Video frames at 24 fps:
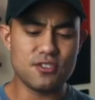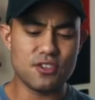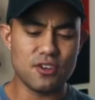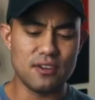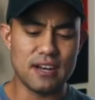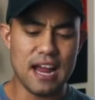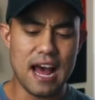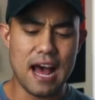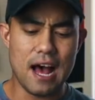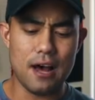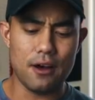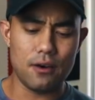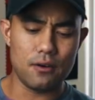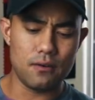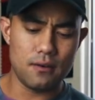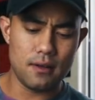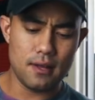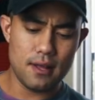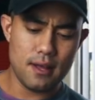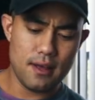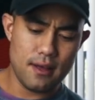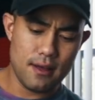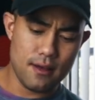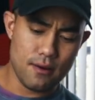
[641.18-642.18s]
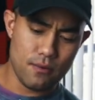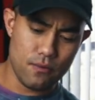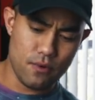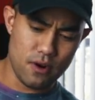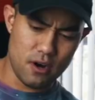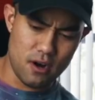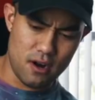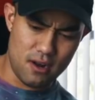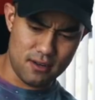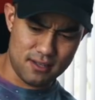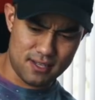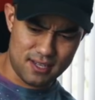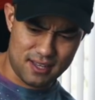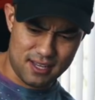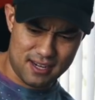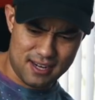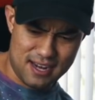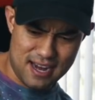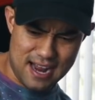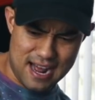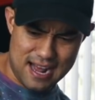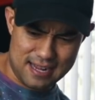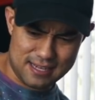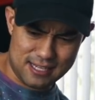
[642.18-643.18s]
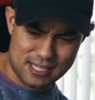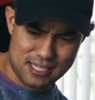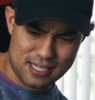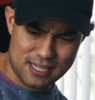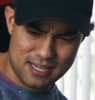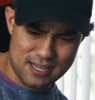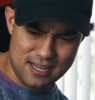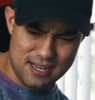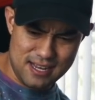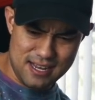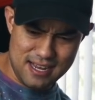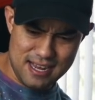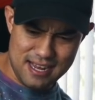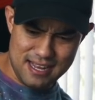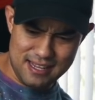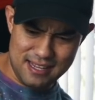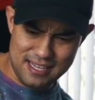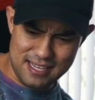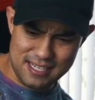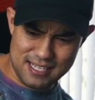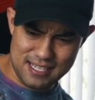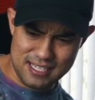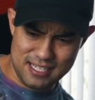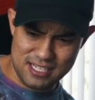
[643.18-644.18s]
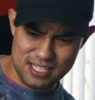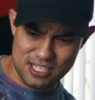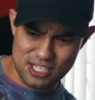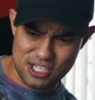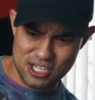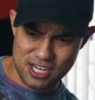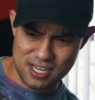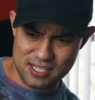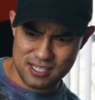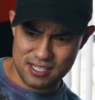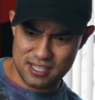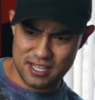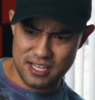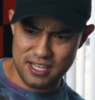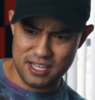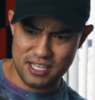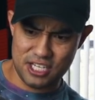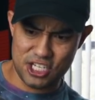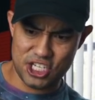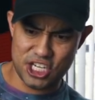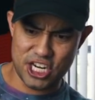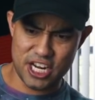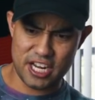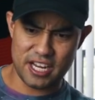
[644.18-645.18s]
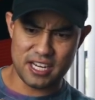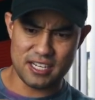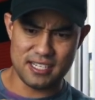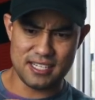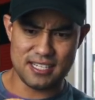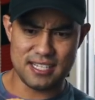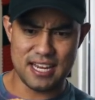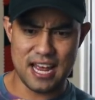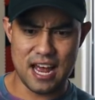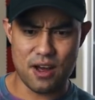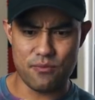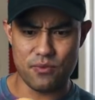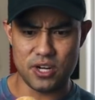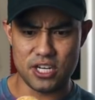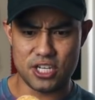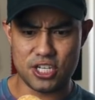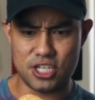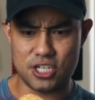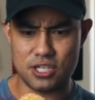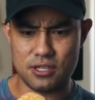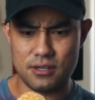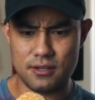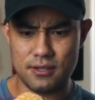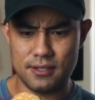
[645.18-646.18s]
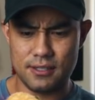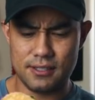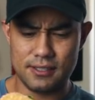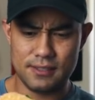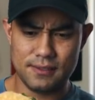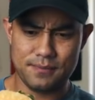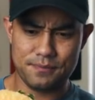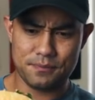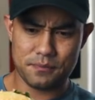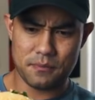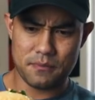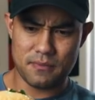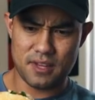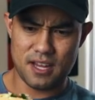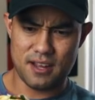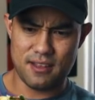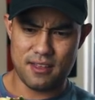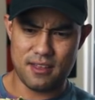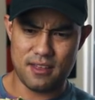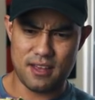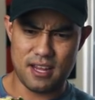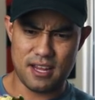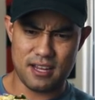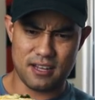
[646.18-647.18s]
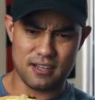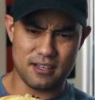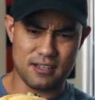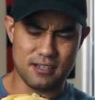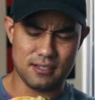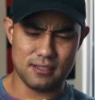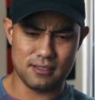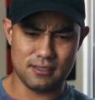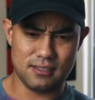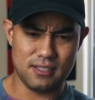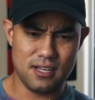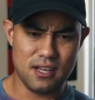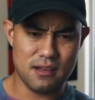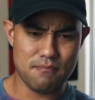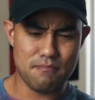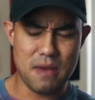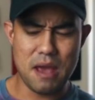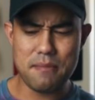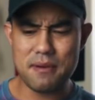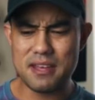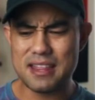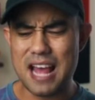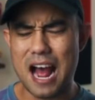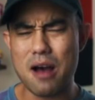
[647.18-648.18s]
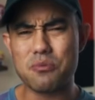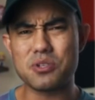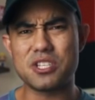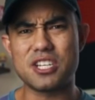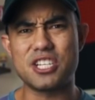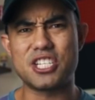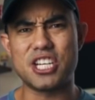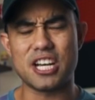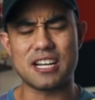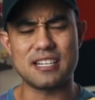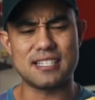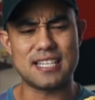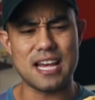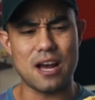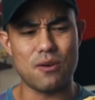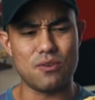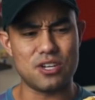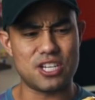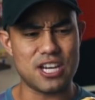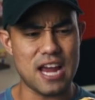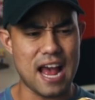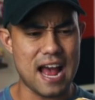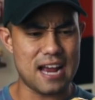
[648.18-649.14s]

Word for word: So now we're on to the next, and this is just the chicken sandwich, I think. Maybe that was the chicken sandwich,